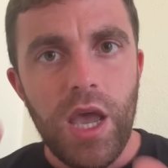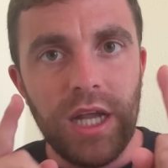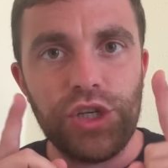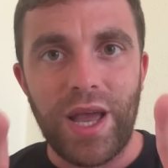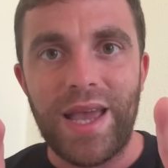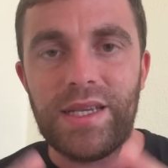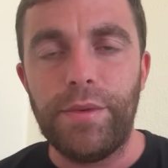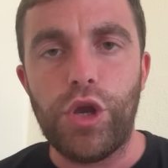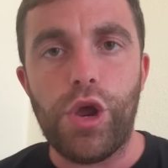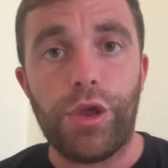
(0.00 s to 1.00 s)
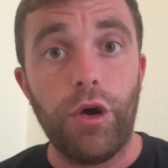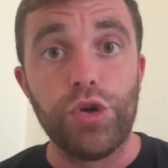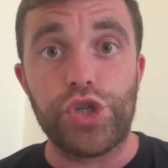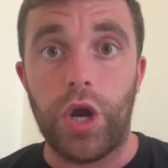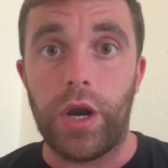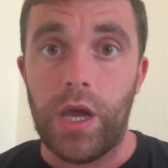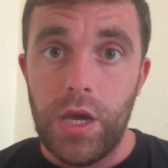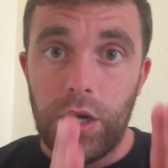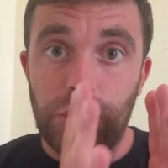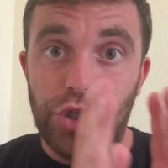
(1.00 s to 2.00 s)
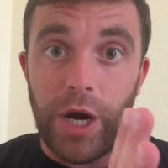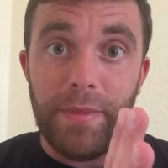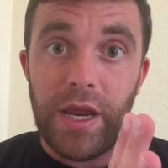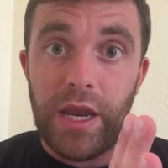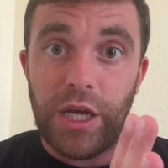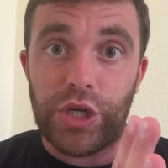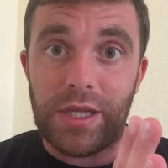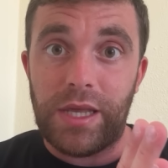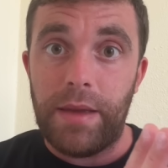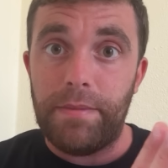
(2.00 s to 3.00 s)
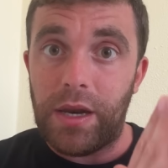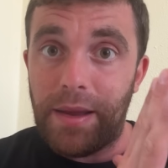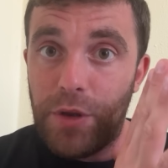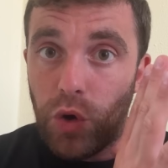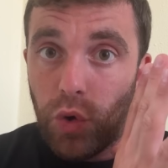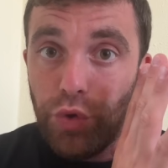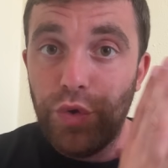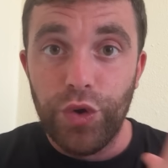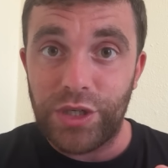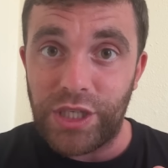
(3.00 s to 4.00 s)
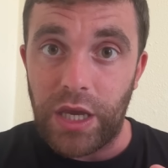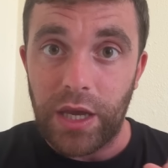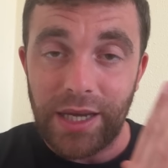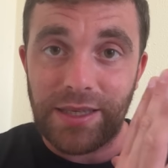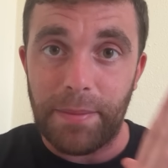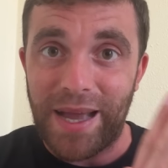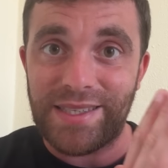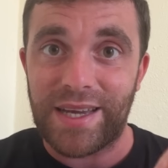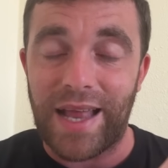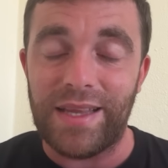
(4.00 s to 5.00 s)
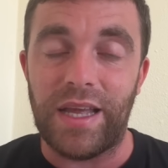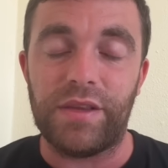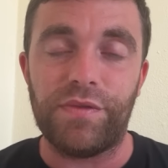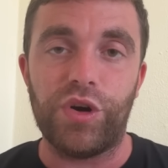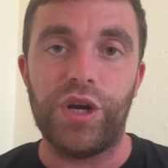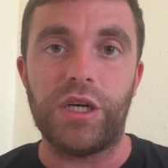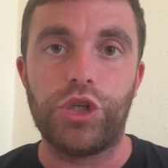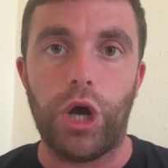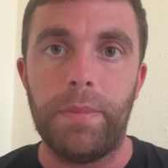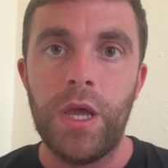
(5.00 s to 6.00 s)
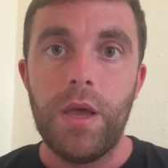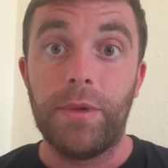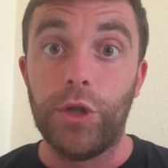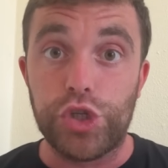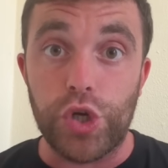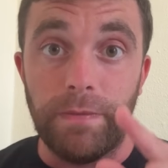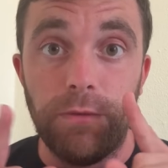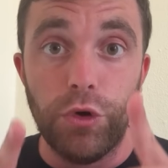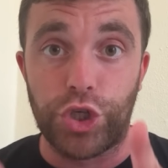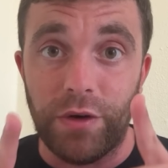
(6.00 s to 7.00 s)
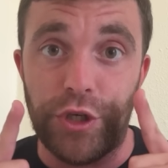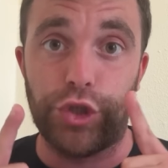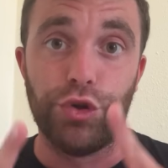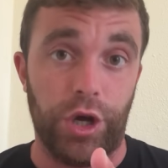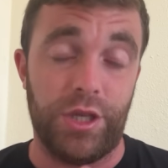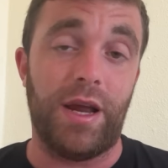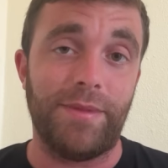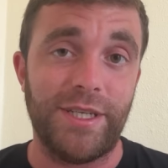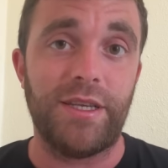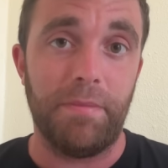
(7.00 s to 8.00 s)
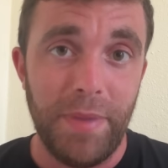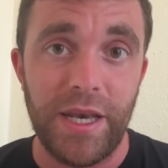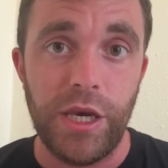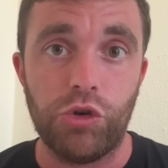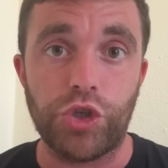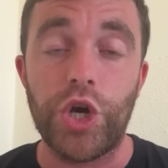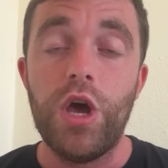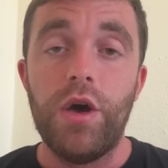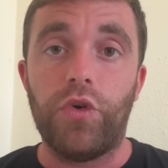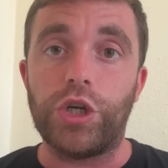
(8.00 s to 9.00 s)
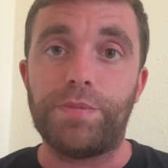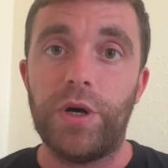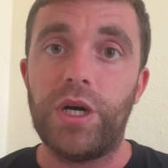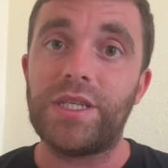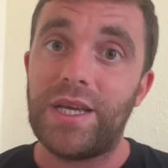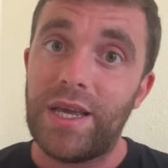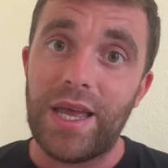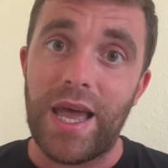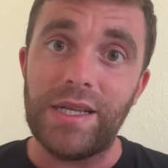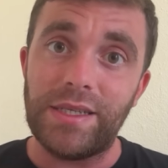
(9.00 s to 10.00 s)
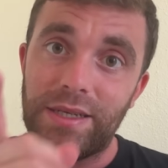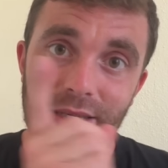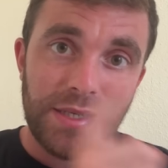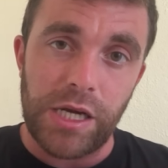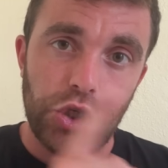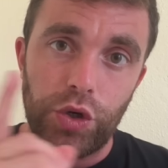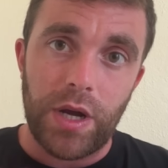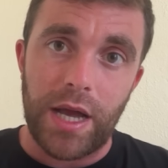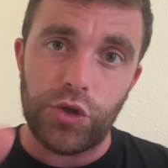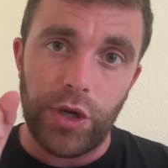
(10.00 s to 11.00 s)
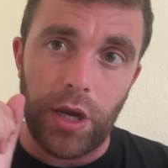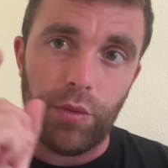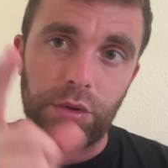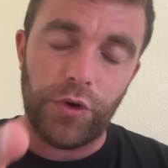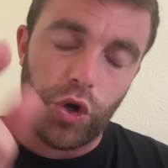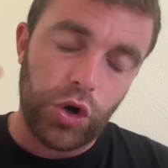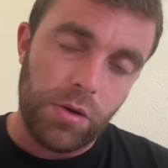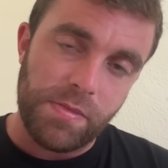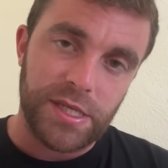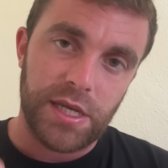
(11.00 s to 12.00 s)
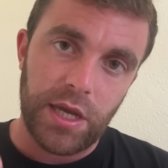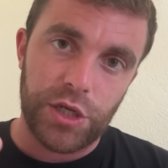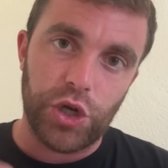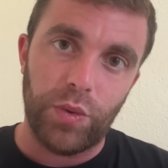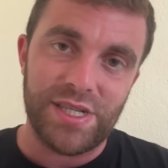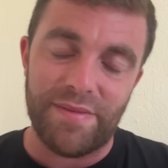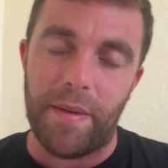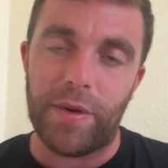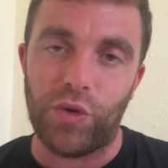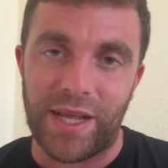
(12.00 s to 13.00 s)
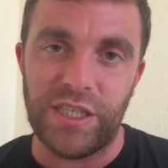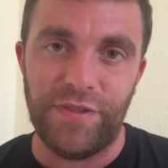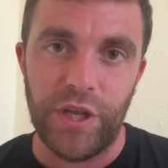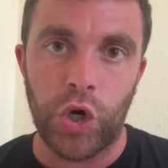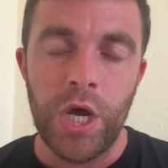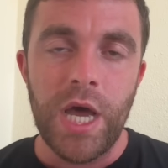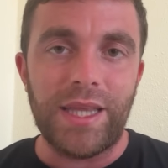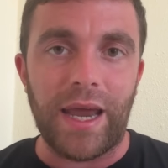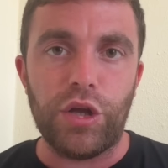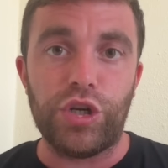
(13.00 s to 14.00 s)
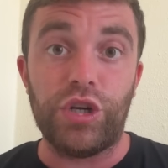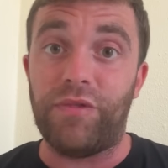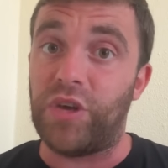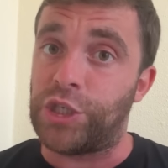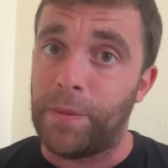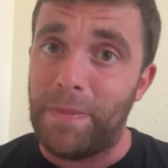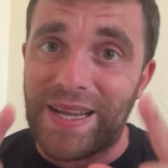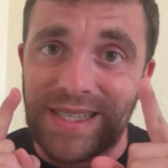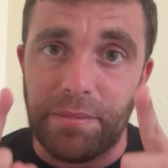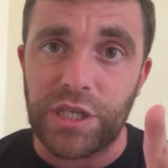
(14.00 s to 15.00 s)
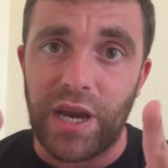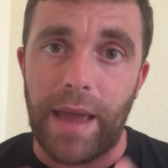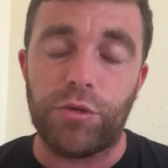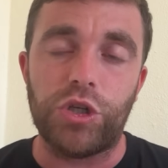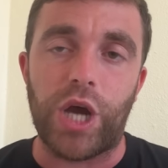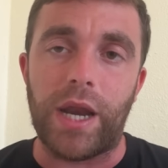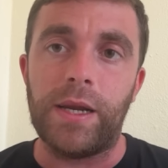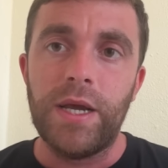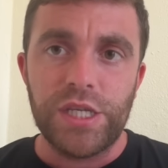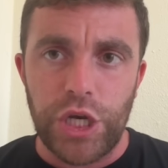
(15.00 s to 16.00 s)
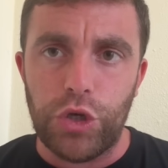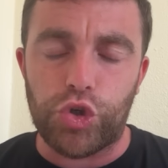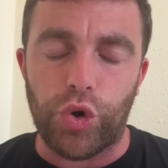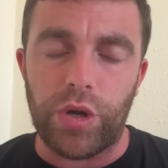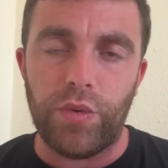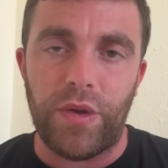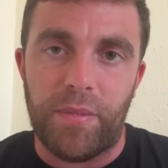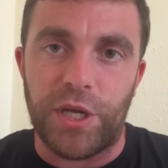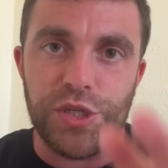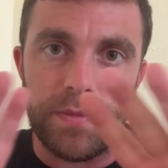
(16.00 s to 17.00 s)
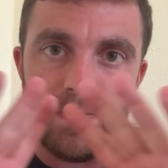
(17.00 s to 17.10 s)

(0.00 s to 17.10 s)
And so guys, let me know your thoughts on Germany national team. Let me know who do you see as the best candidate for their job, but also Vuskovic to Tottenham. This is a big news for Spurs. And Sancho, Antony, I wait for your comments. It is always, remember to like this video, turn on the notification bell, subscribe to the channel. See you soon with Fabrizio.